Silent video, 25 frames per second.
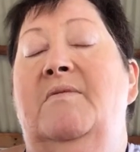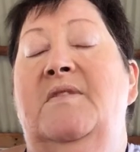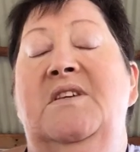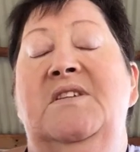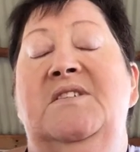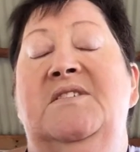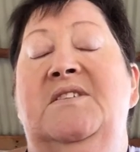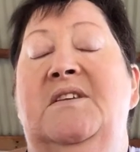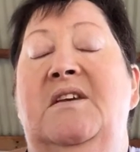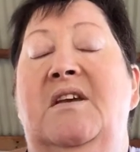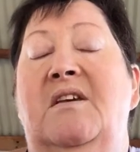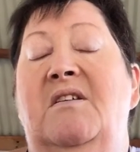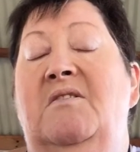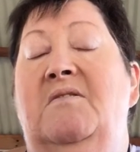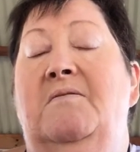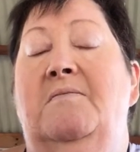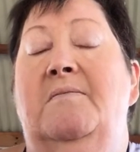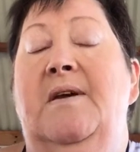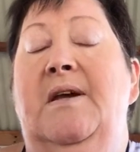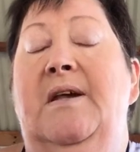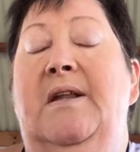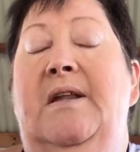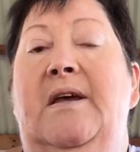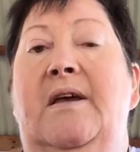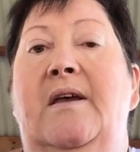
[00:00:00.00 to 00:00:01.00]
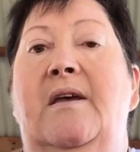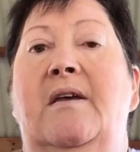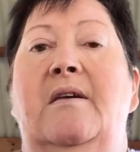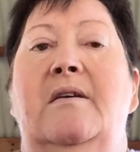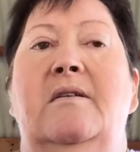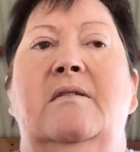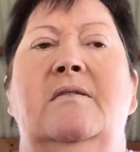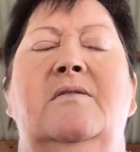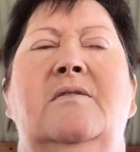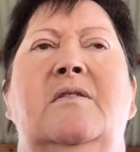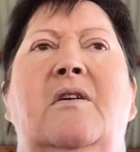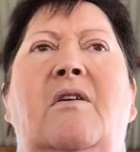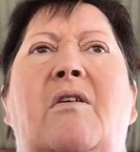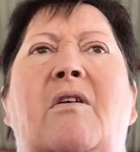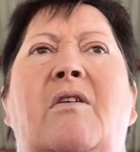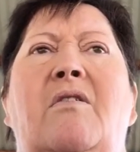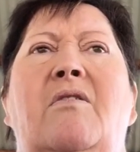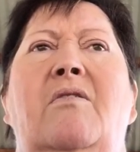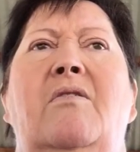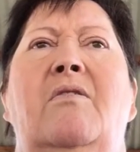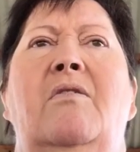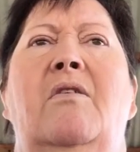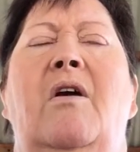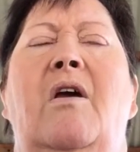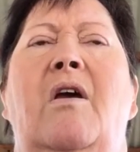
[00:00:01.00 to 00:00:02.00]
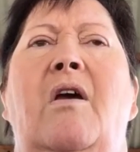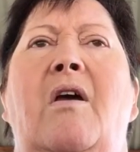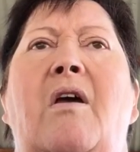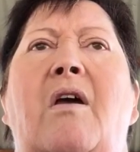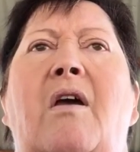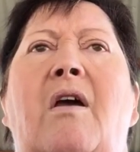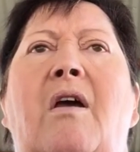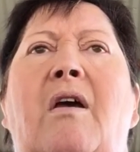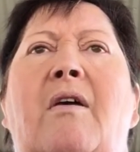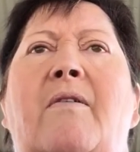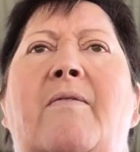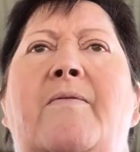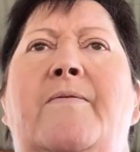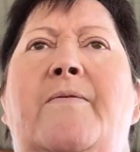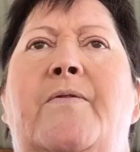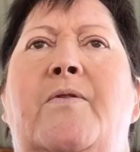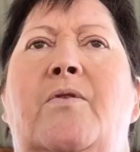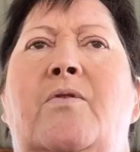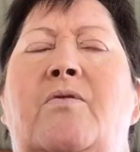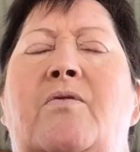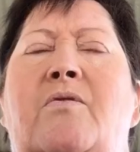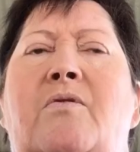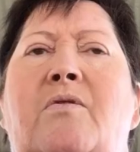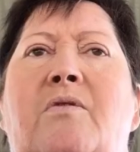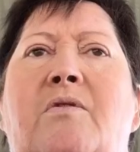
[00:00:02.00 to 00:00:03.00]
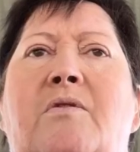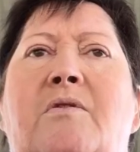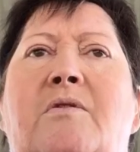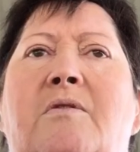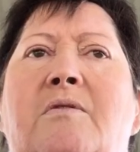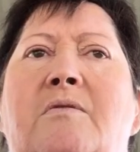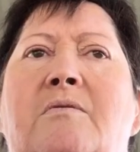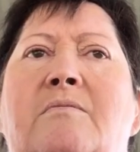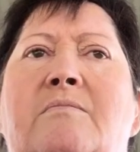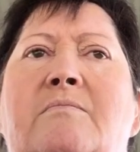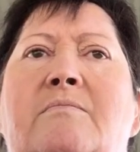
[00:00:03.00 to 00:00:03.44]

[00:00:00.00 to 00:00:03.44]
this year really, so for